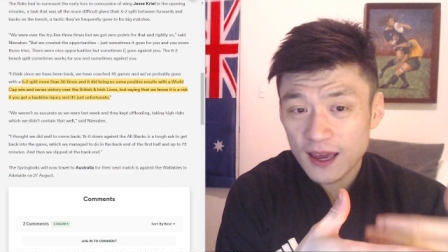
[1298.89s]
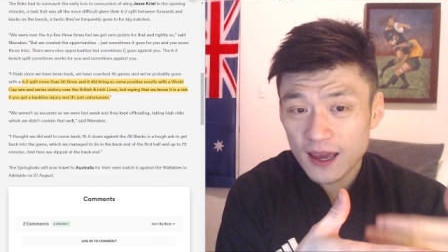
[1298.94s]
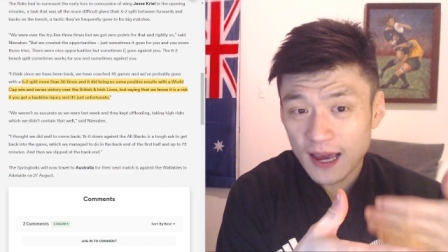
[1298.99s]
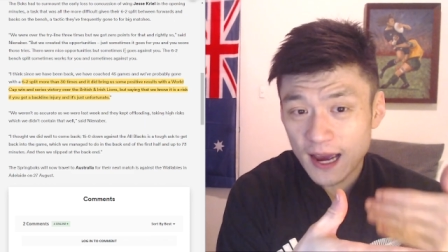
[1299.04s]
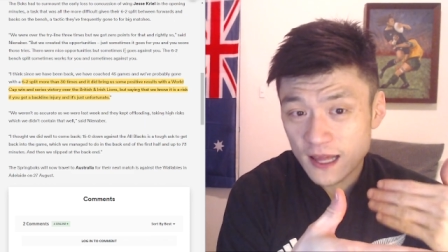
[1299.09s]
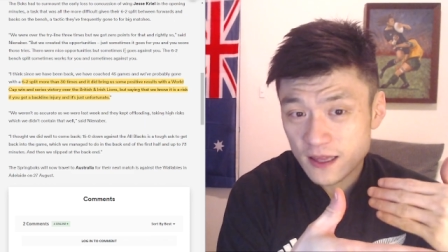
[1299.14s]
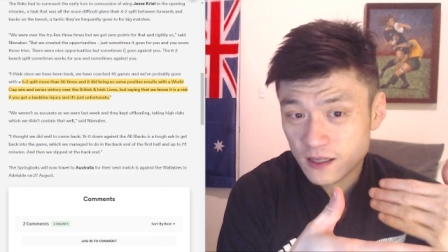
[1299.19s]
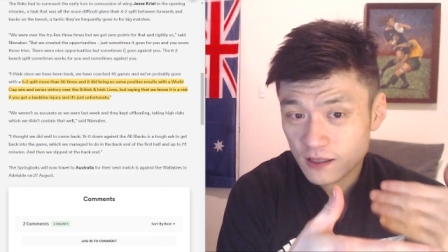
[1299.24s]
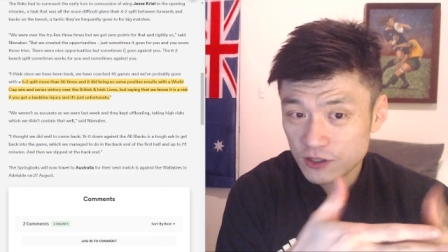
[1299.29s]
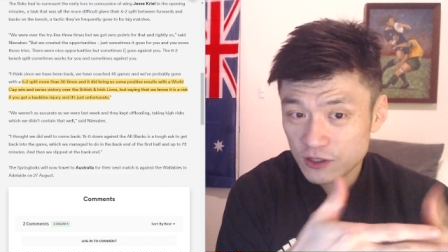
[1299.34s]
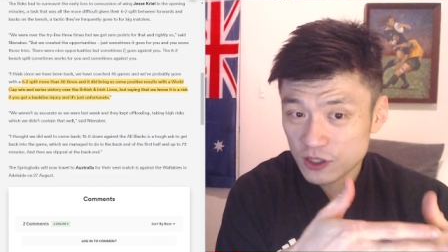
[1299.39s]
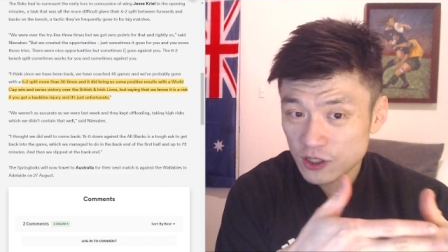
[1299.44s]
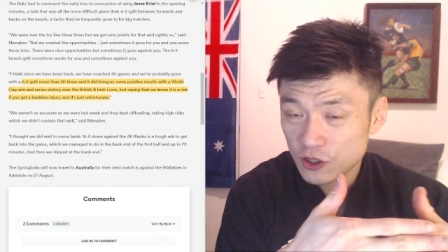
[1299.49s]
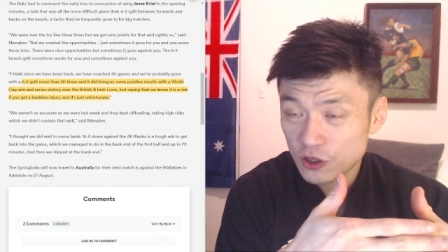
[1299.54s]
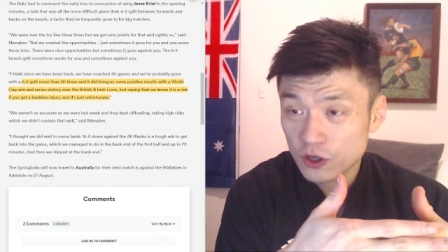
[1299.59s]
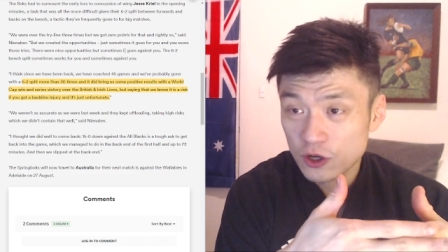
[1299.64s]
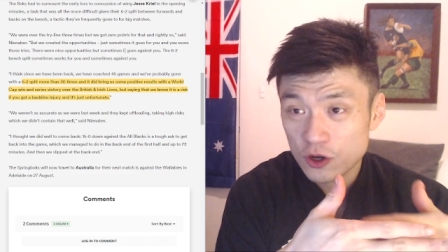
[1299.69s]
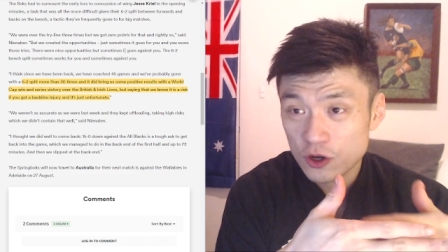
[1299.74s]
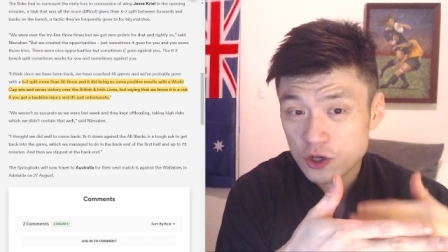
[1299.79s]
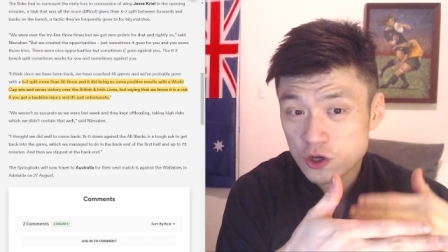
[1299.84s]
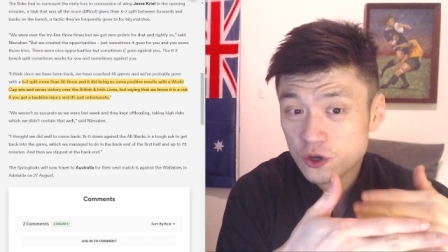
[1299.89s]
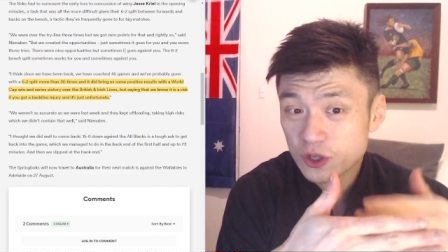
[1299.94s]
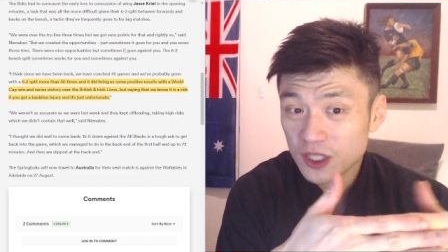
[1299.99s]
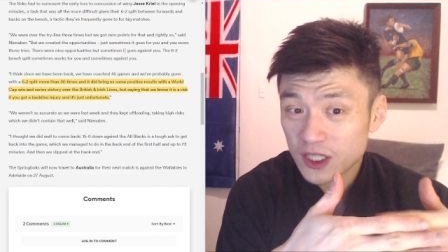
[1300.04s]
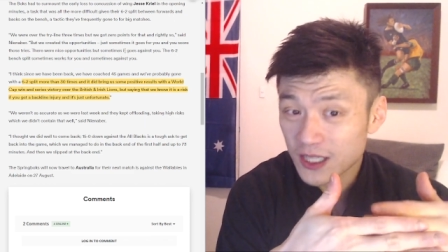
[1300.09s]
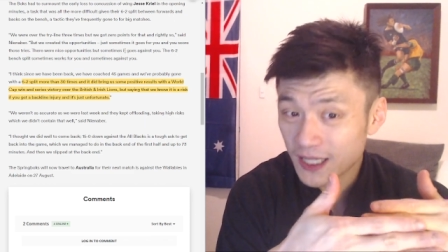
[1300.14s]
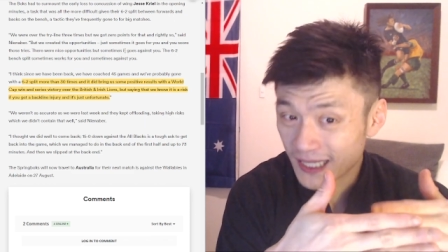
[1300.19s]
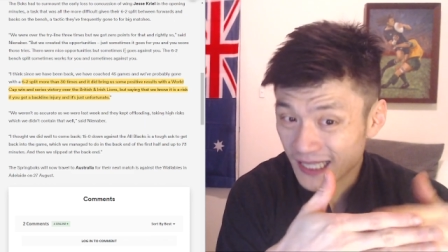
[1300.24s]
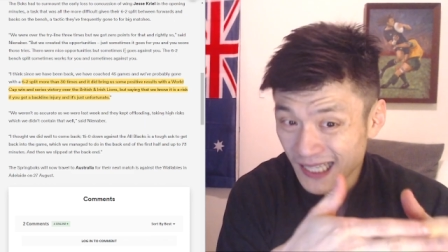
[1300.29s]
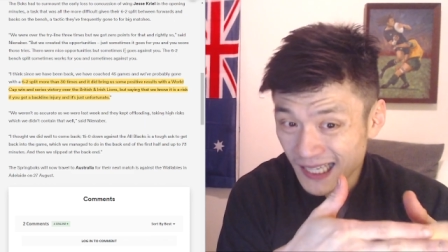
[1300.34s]
and then, you know, using
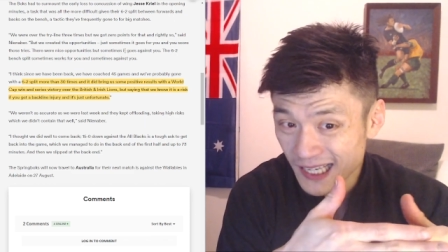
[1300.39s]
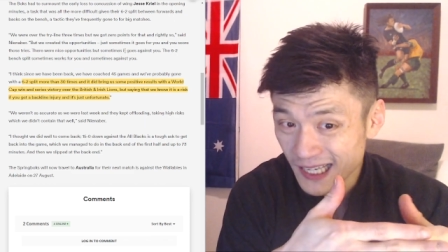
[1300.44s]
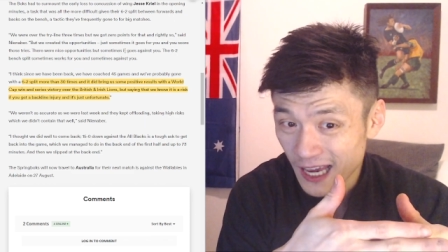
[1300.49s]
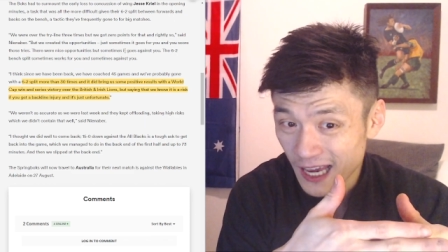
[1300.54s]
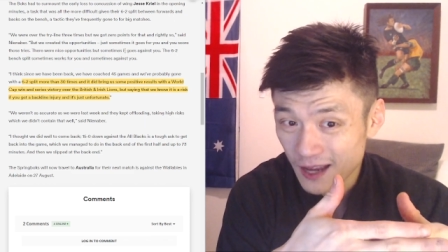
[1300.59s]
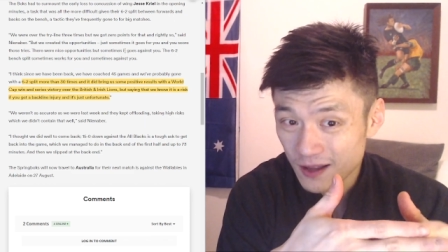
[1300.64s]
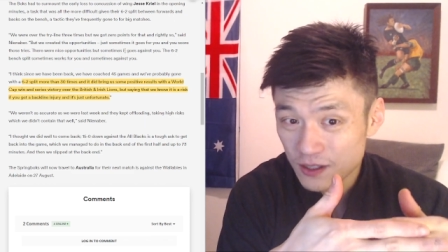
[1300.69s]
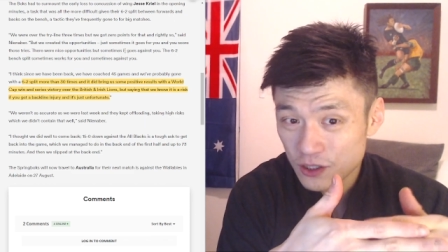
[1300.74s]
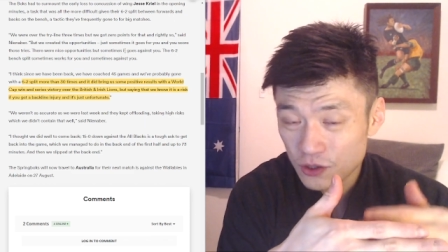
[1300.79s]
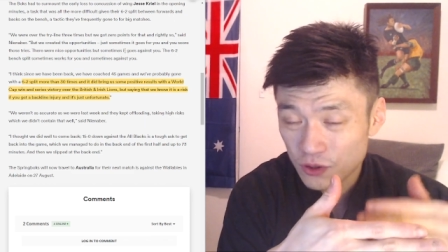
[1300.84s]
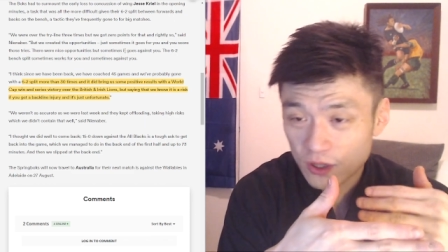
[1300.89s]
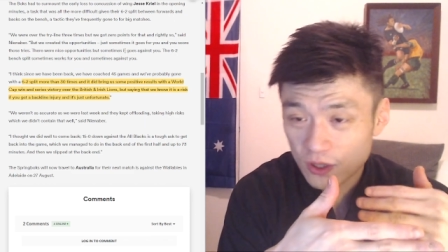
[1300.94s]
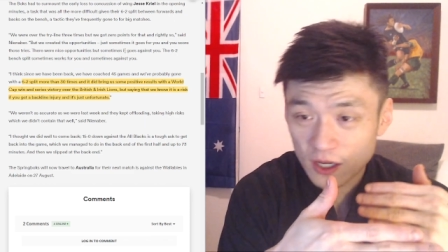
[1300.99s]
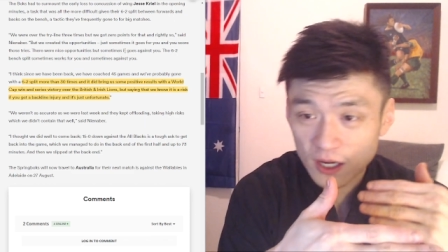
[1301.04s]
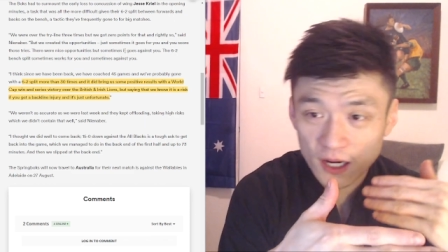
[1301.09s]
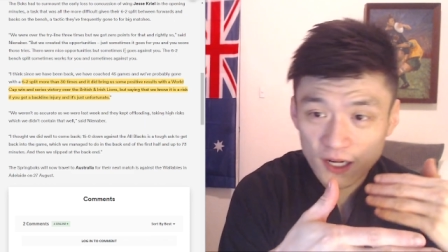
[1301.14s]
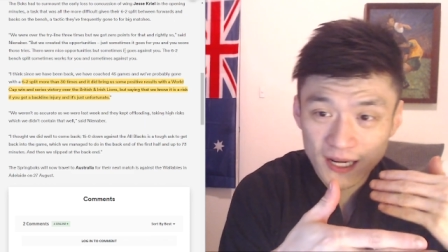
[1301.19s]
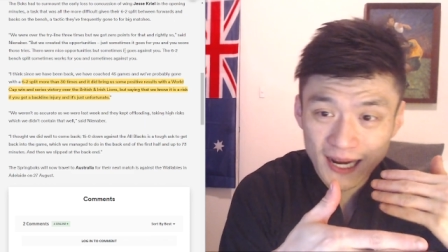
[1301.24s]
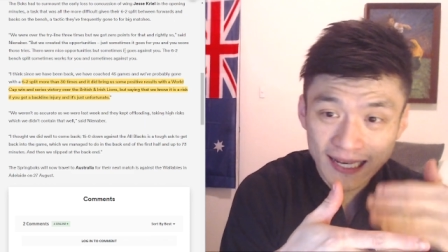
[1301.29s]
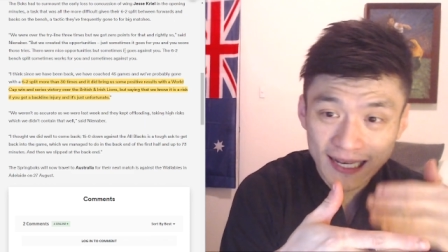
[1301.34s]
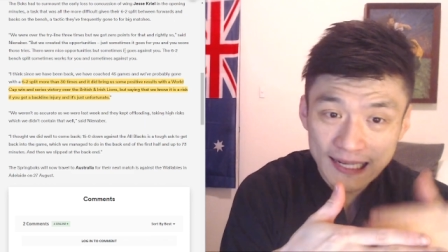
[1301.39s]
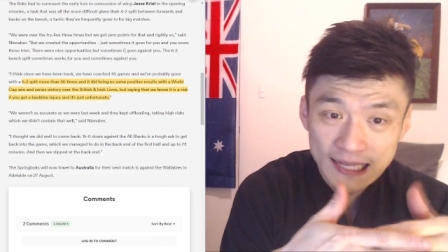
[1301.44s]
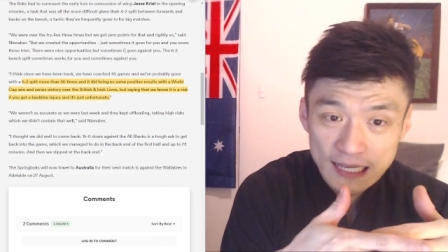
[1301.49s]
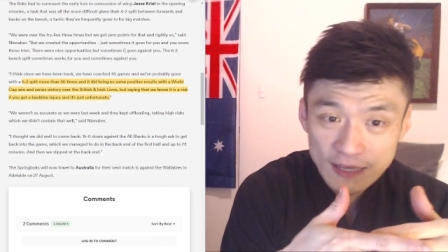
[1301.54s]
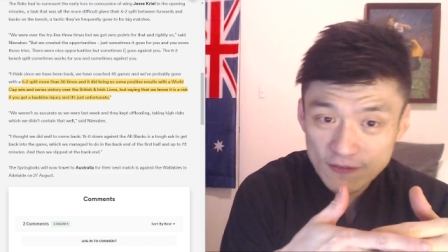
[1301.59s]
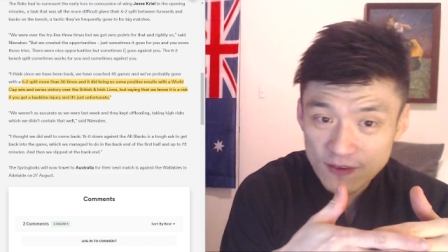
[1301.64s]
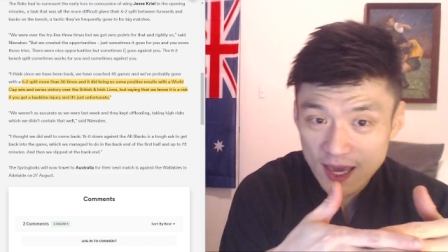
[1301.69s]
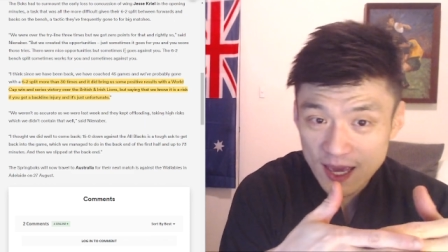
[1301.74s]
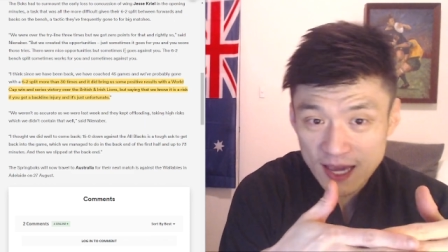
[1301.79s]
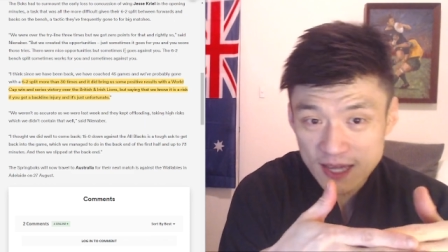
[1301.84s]
the kicking game to kind of
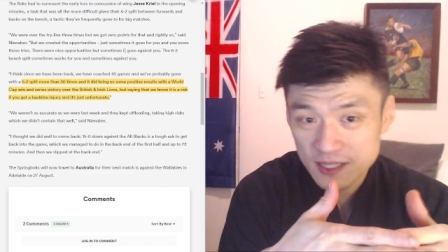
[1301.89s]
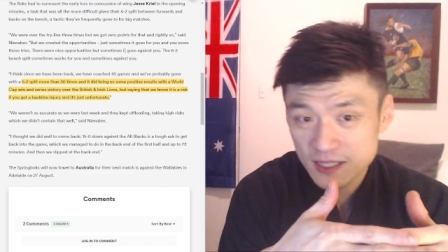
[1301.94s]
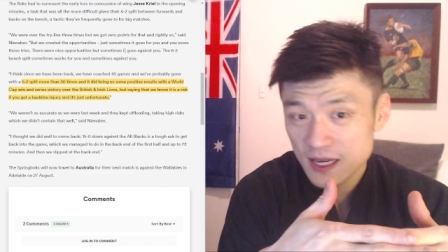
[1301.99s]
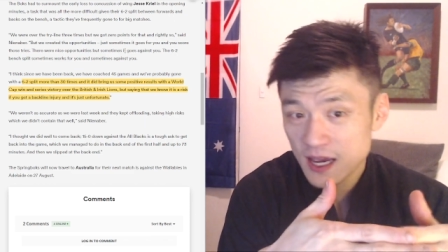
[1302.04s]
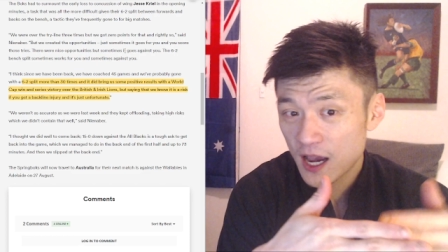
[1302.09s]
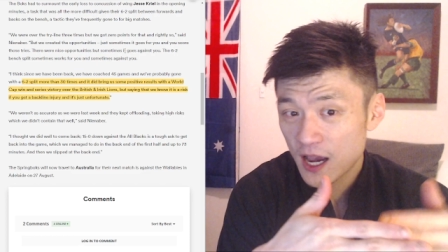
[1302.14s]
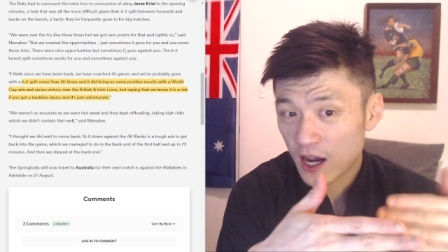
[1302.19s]
alleviate,